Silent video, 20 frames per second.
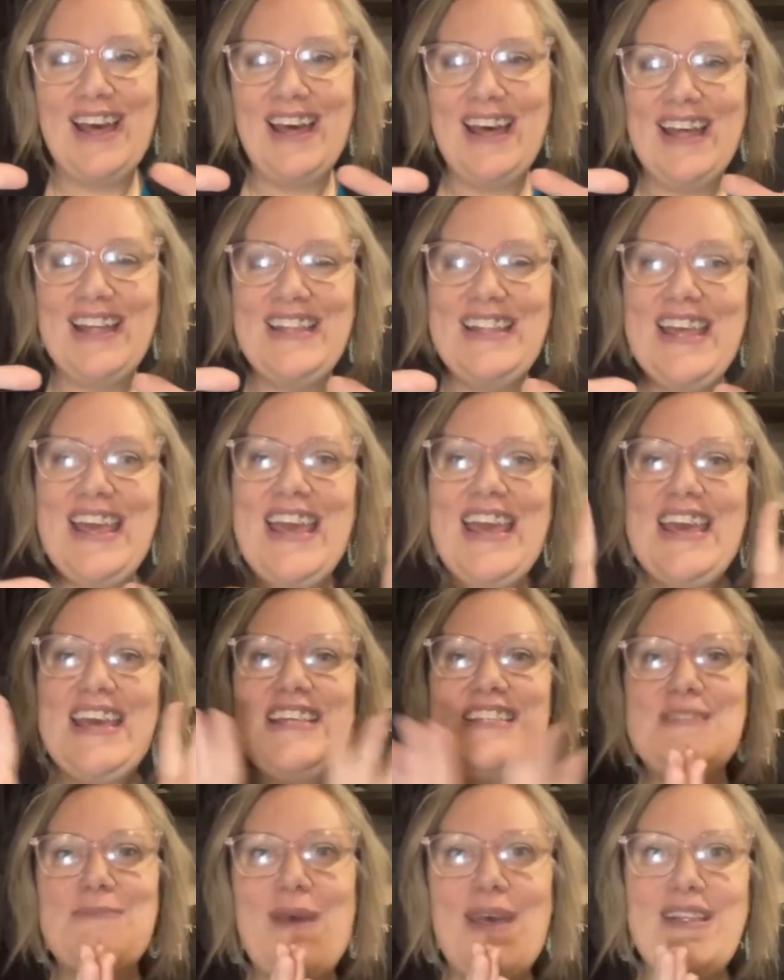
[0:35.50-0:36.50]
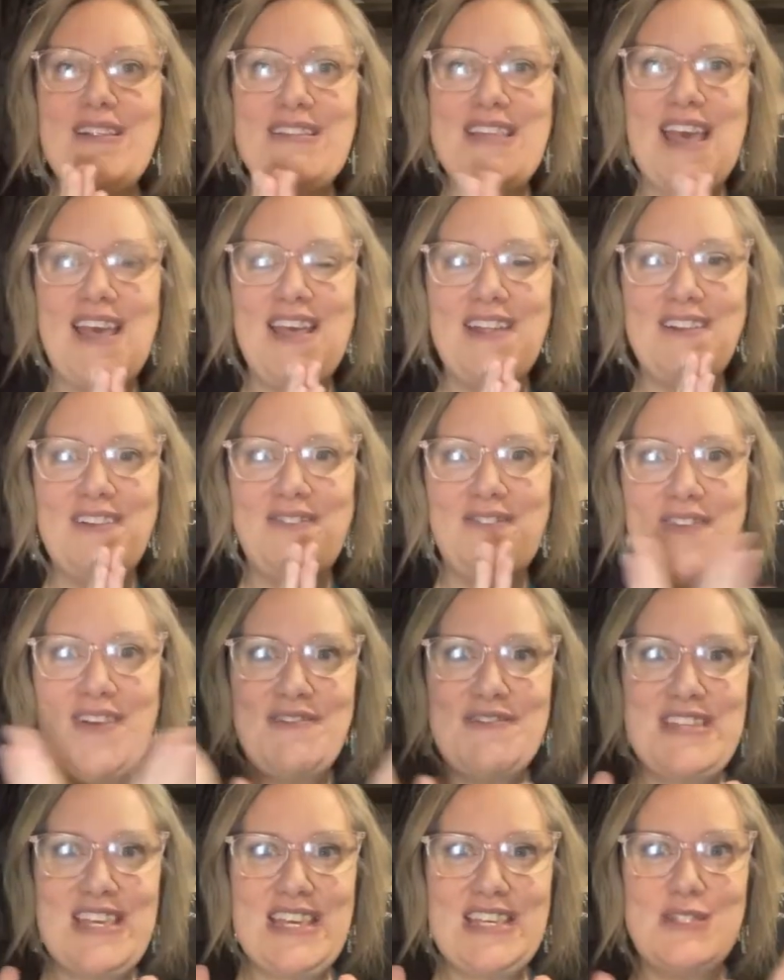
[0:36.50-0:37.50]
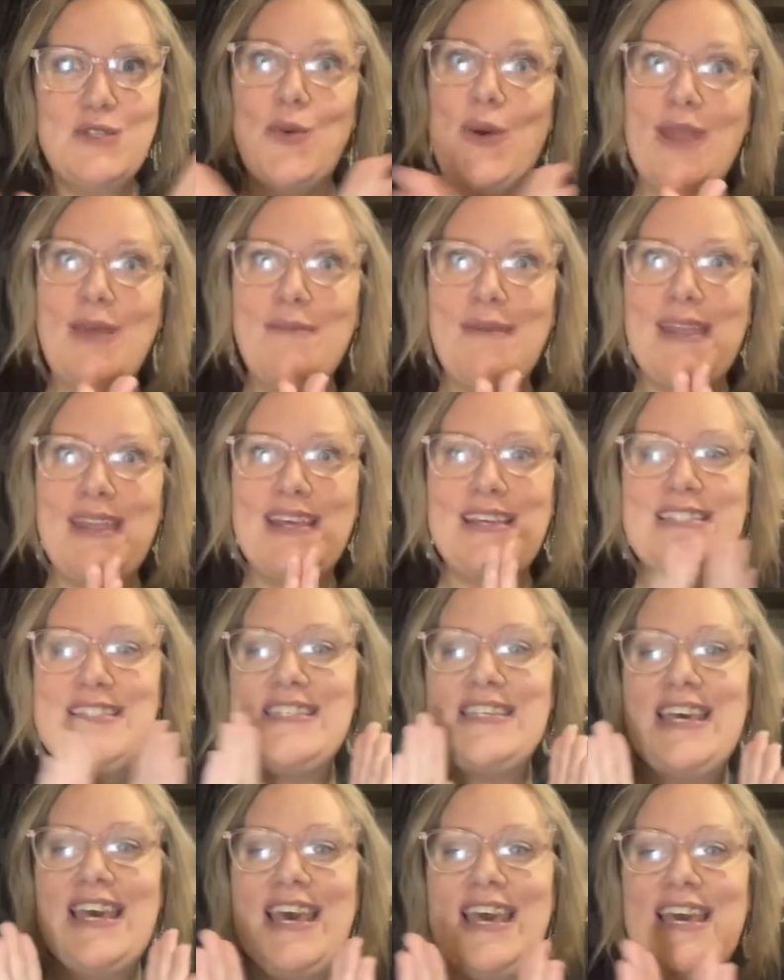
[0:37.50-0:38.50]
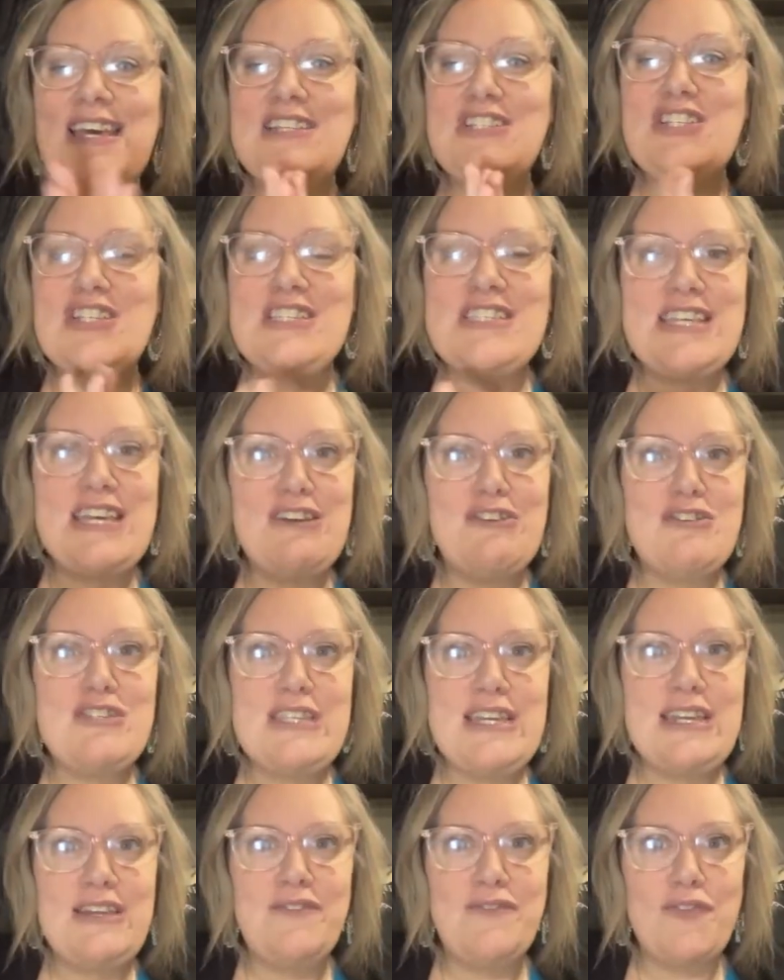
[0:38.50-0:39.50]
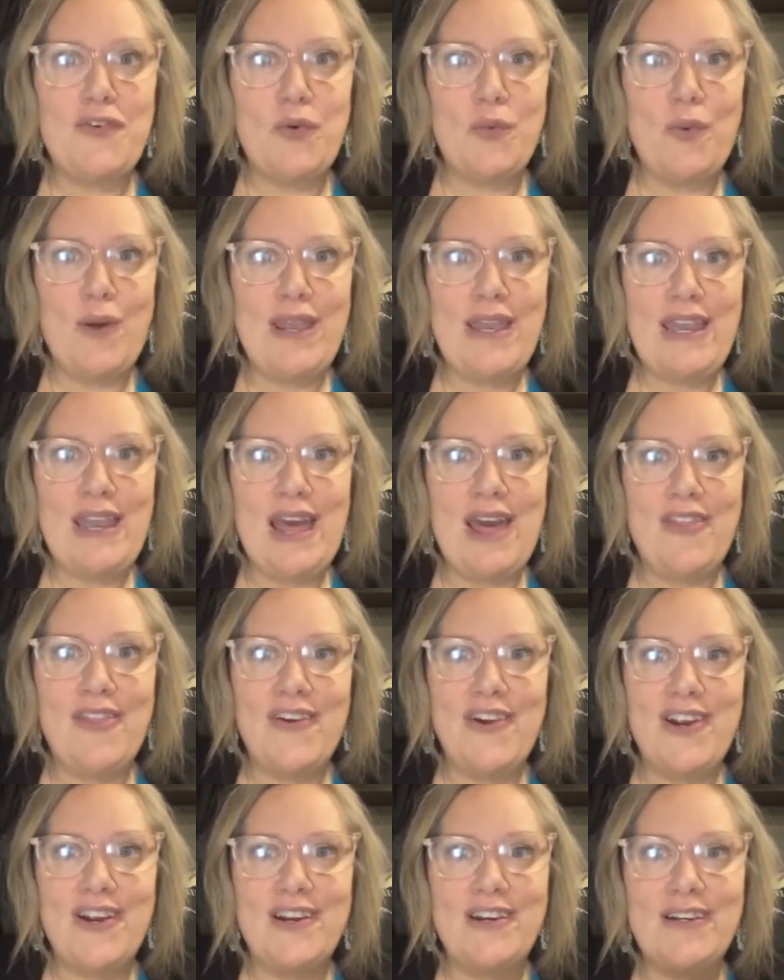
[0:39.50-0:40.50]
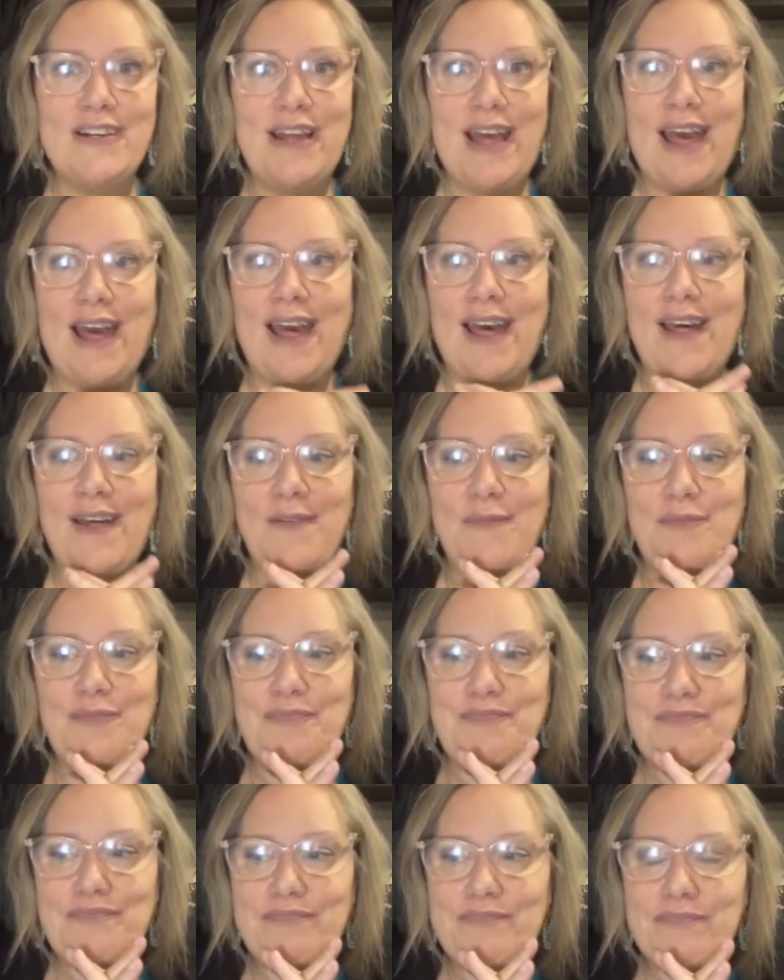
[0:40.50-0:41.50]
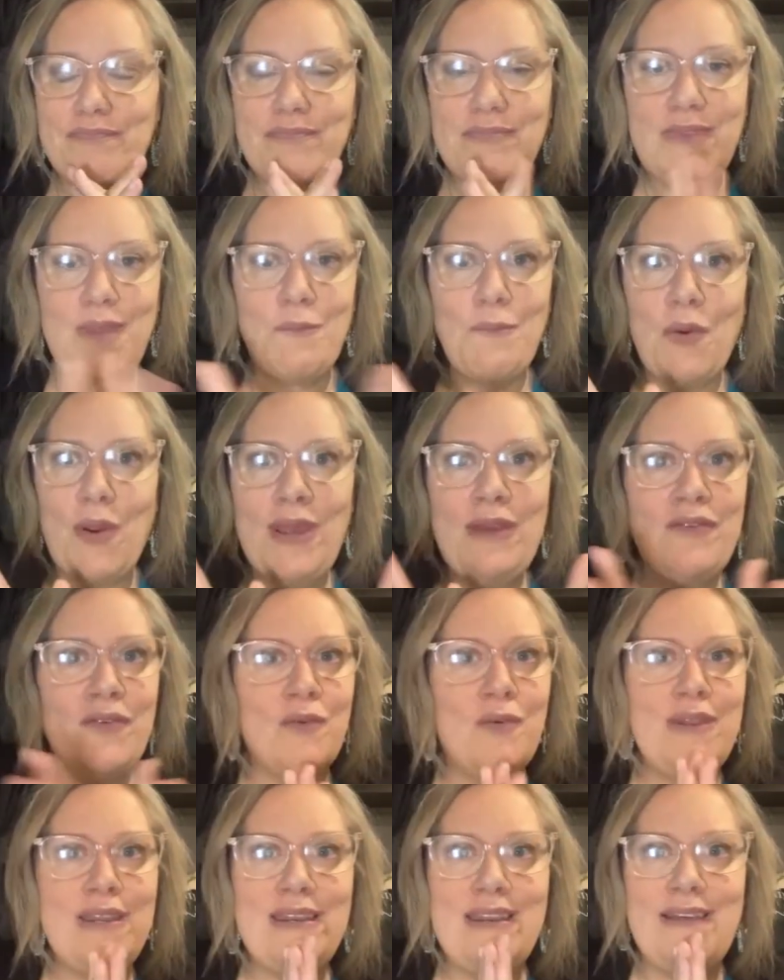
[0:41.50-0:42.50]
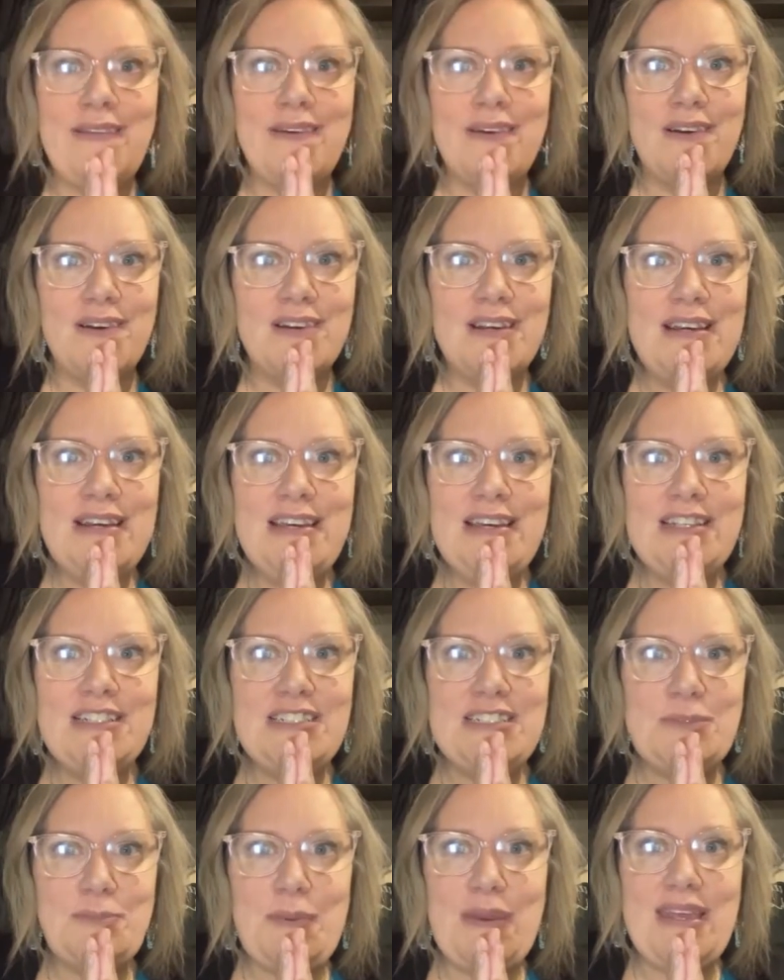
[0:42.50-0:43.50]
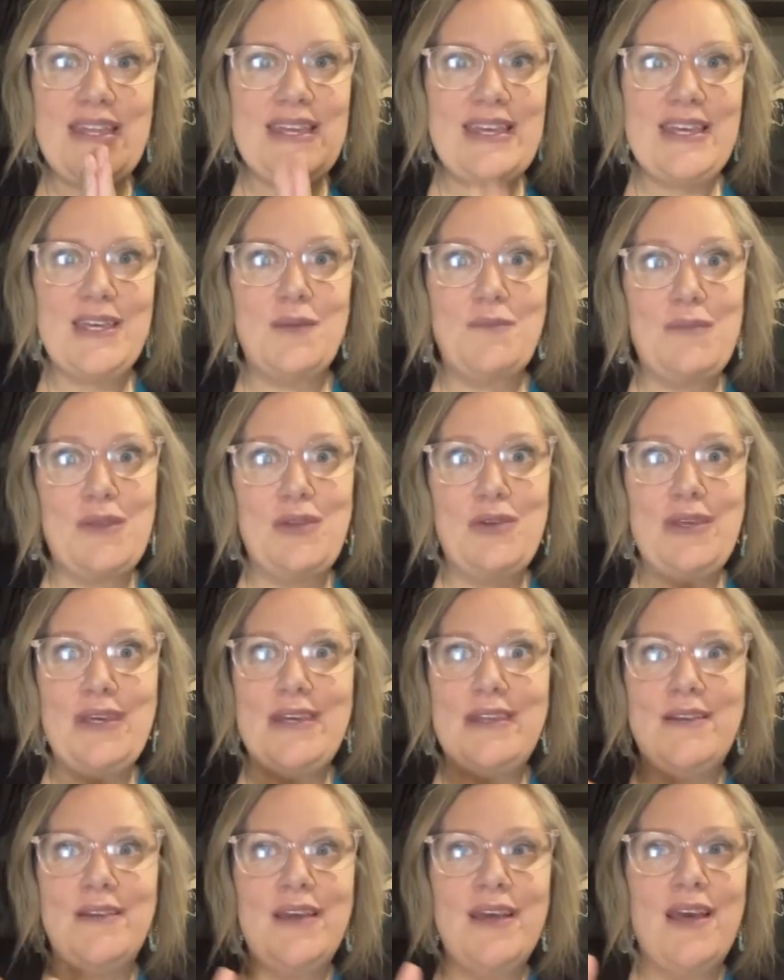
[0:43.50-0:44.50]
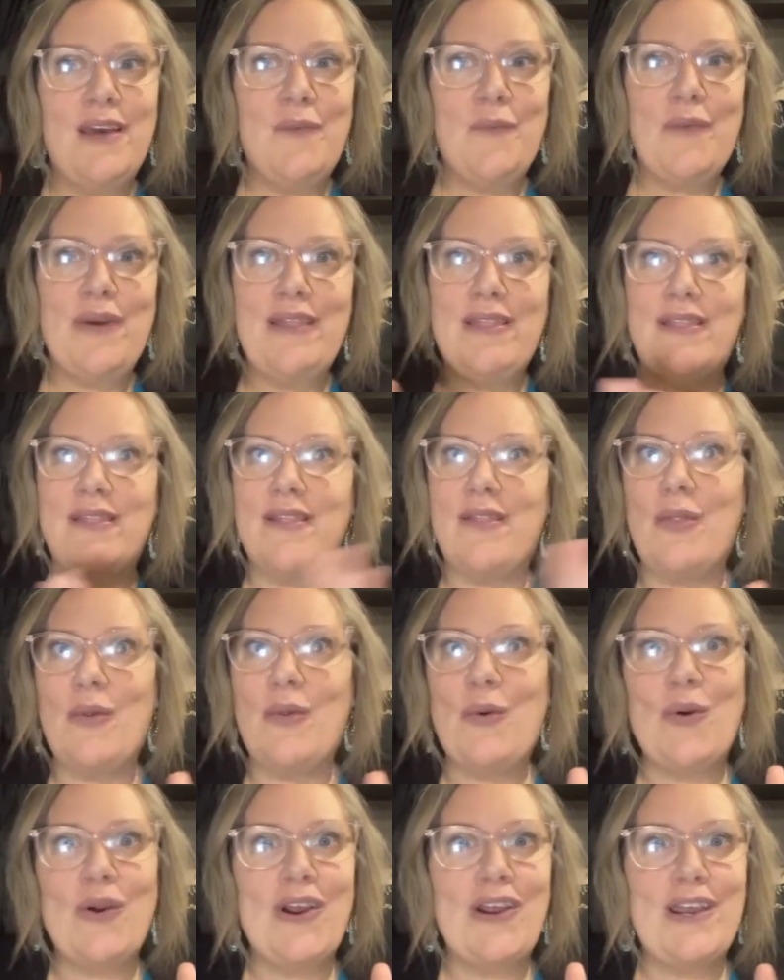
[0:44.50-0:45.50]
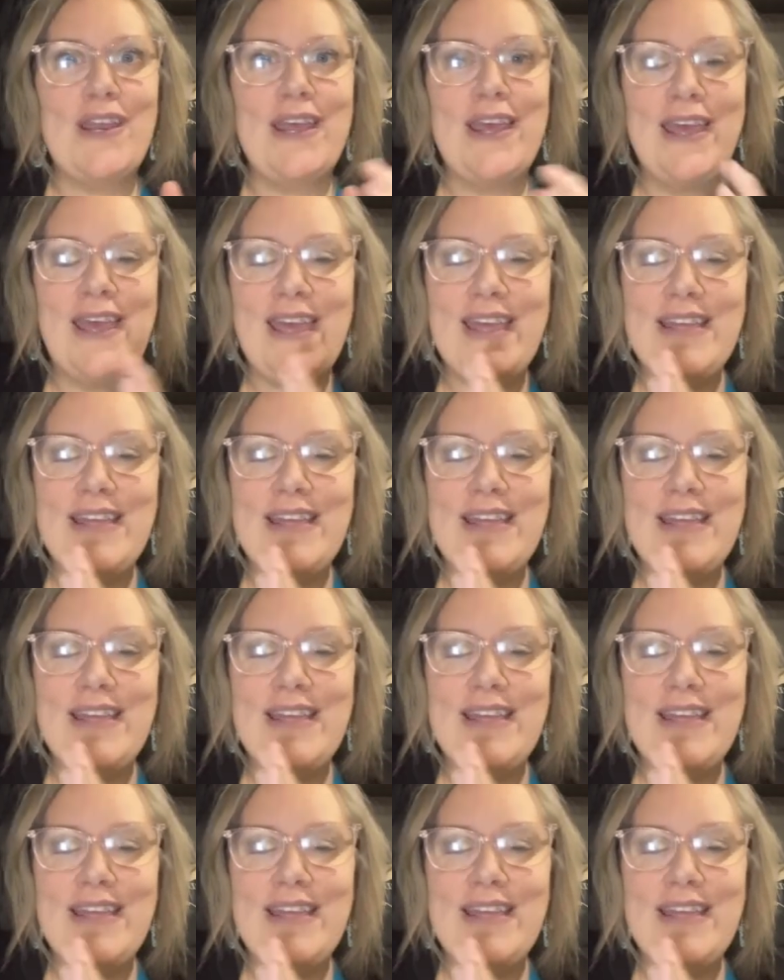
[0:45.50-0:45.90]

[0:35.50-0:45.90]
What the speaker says: and spend 10, 15, 20 minutes just interceding for one another, praying for one another, just being in communion with the Lord.